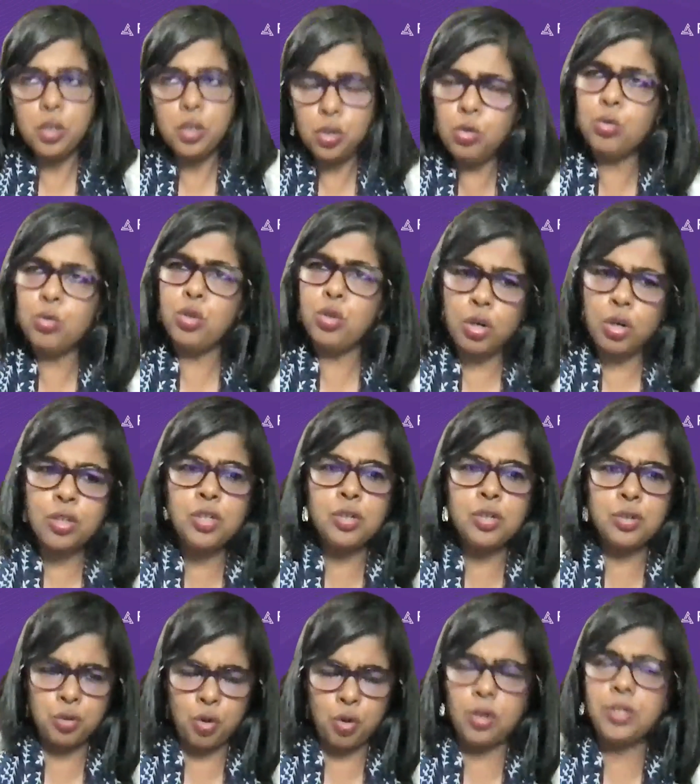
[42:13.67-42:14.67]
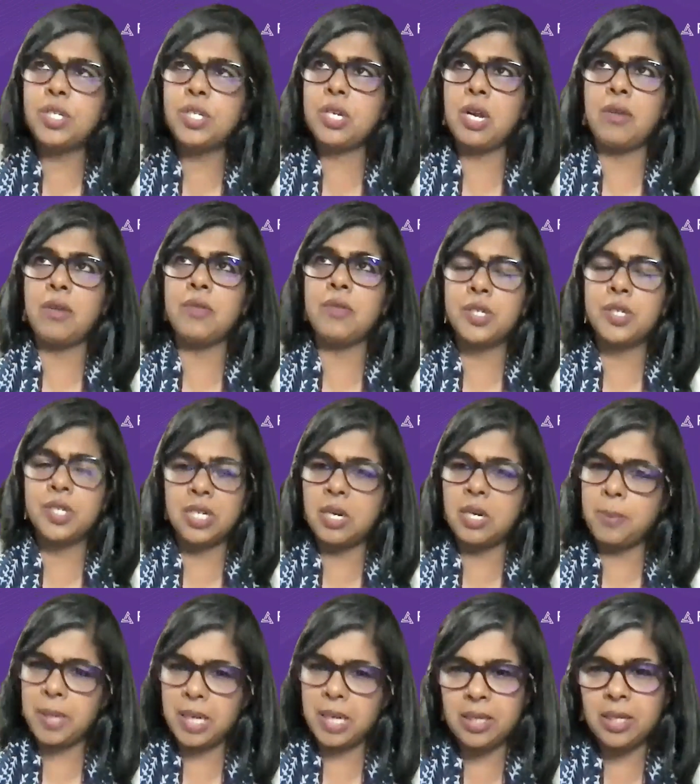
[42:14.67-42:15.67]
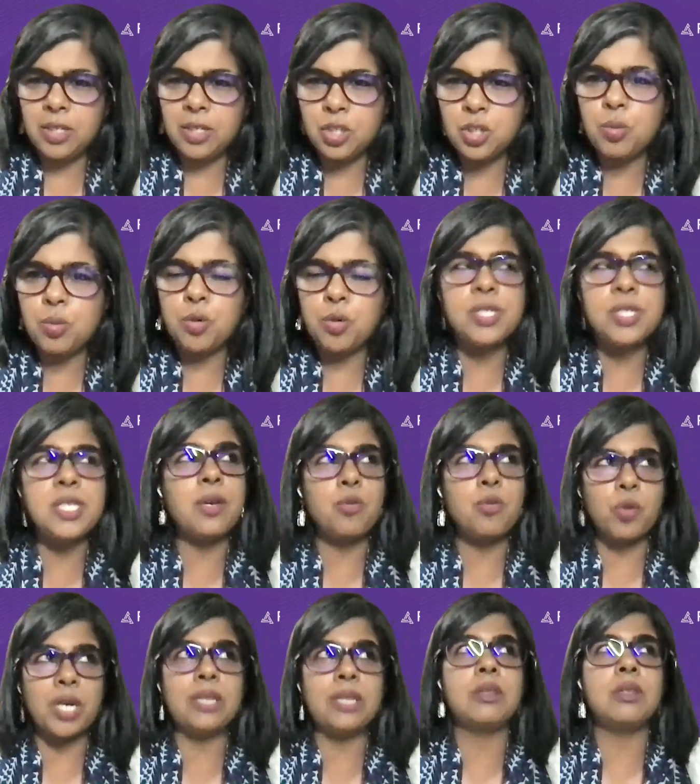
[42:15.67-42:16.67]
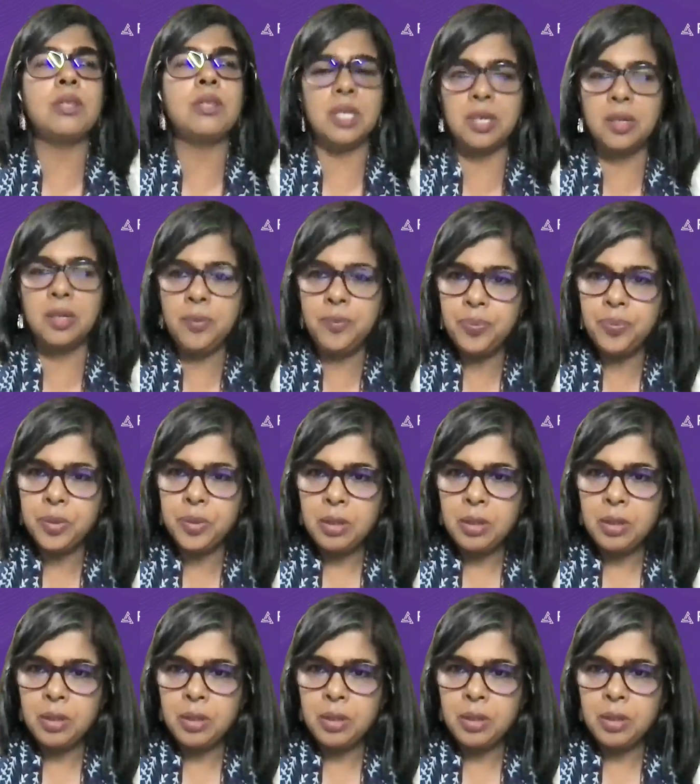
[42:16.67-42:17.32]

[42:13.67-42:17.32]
no, not covered, Tina, but I think I just want to say one thing.